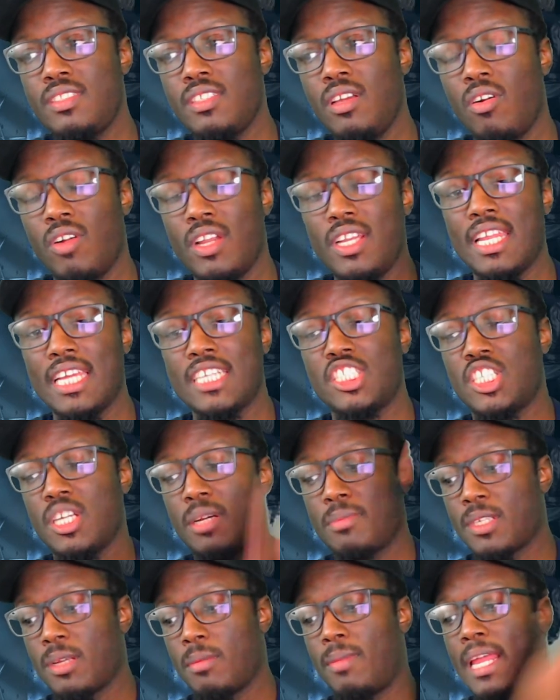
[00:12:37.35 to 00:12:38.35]
or he like
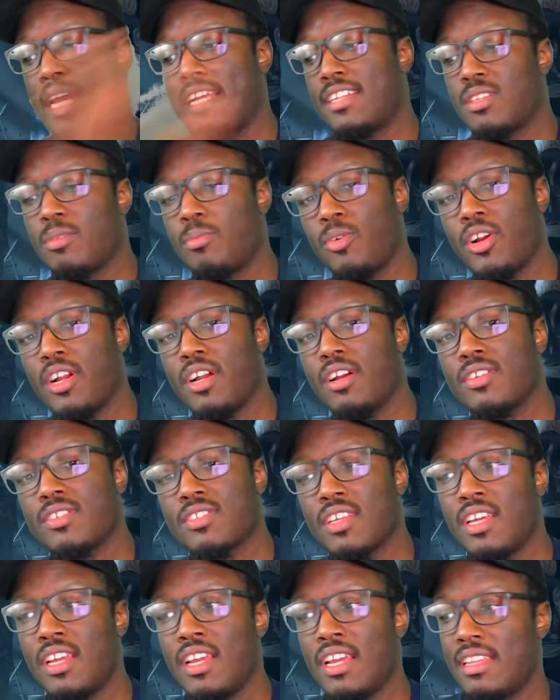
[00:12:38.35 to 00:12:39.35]
jumps up, lands somewhere else,
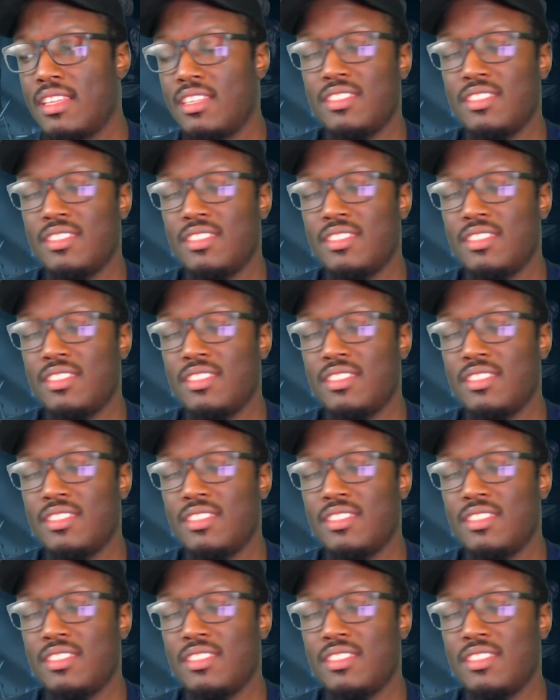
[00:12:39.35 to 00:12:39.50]
and then